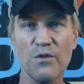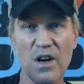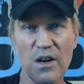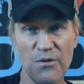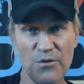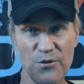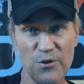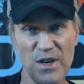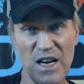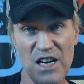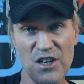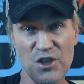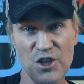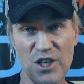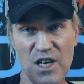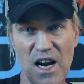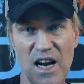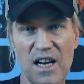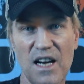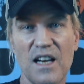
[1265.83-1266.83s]

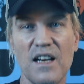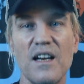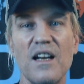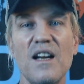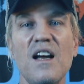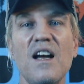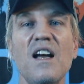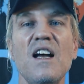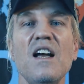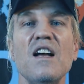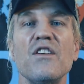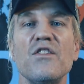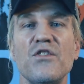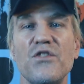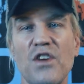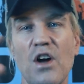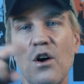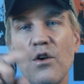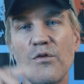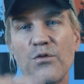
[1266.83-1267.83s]
referentiating,
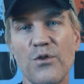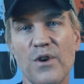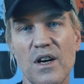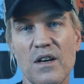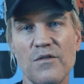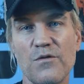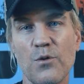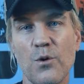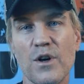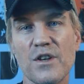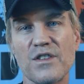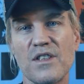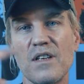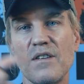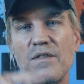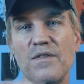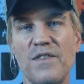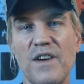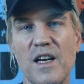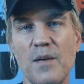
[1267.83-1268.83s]
self
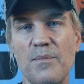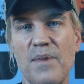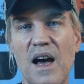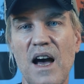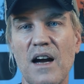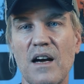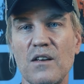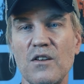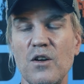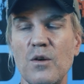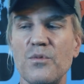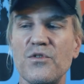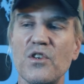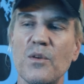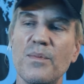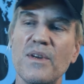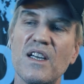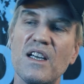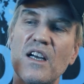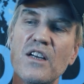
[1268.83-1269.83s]
reinforcing feedback loop. So
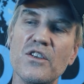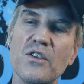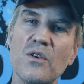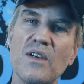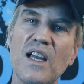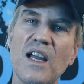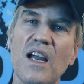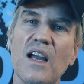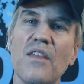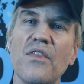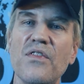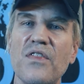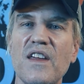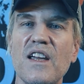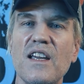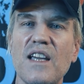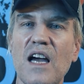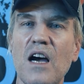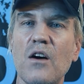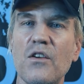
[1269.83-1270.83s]
because you can't
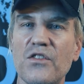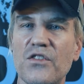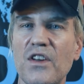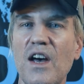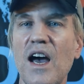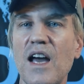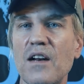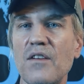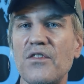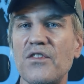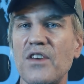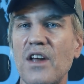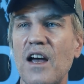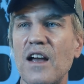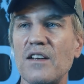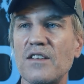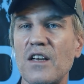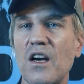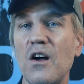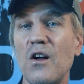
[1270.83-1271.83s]
think outside of
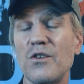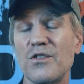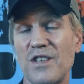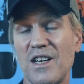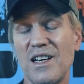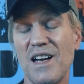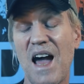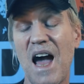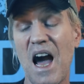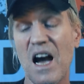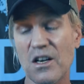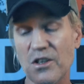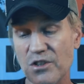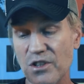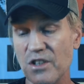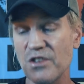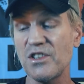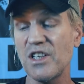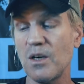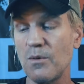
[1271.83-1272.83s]
Scientology and
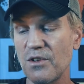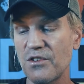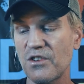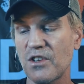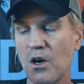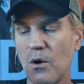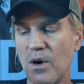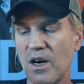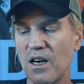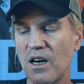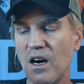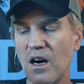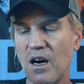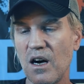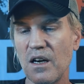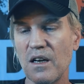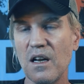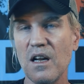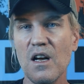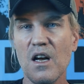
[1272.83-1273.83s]
actually see what's going
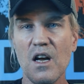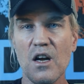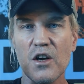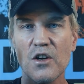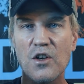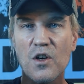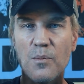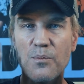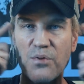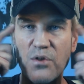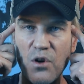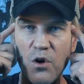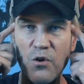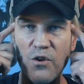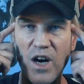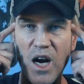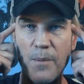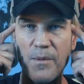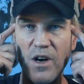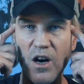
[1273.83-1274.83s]
on, you're
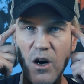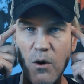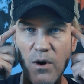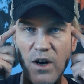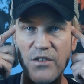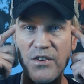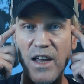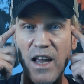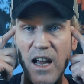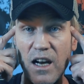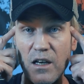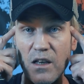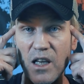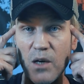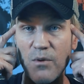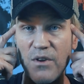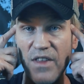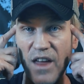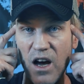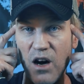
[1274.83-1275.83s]
programmed to always handle
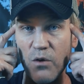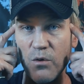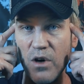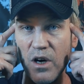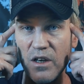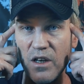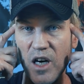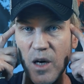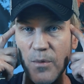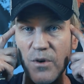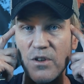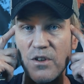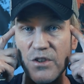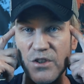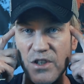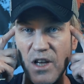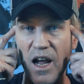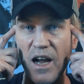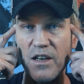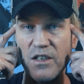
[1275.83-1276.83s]
it with L. Ron Hubbard or
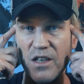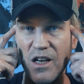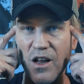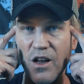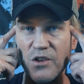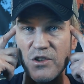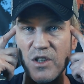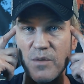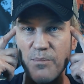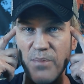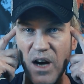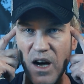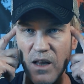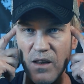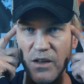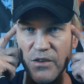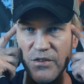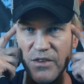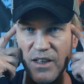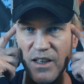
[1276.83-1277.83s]
Scientology
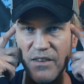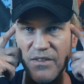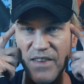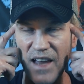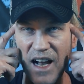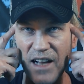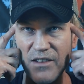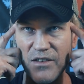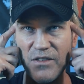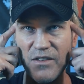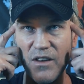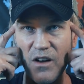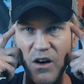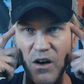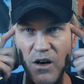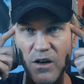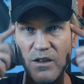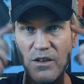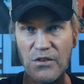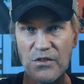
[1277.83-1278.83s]
policy. That's the
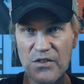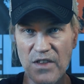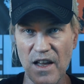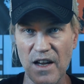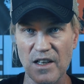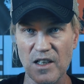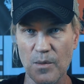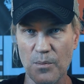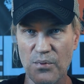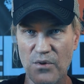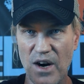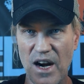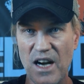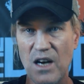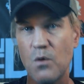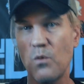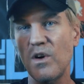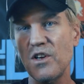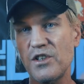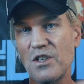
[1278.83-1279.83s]
hardest thing to
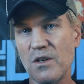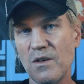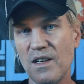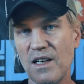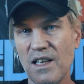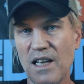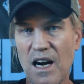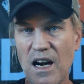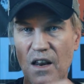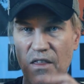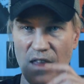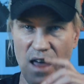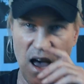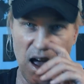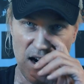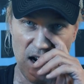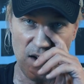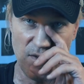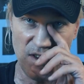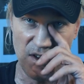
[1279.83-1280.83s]
break. Once you can get out of
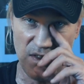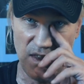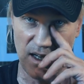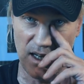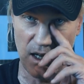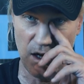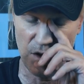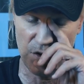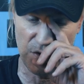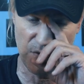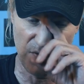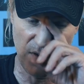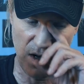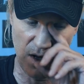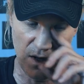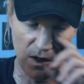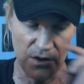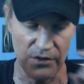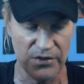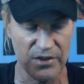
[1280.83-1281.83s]
that, everything else
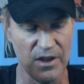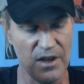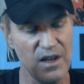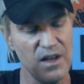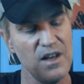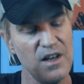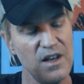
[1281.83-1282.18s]
falls.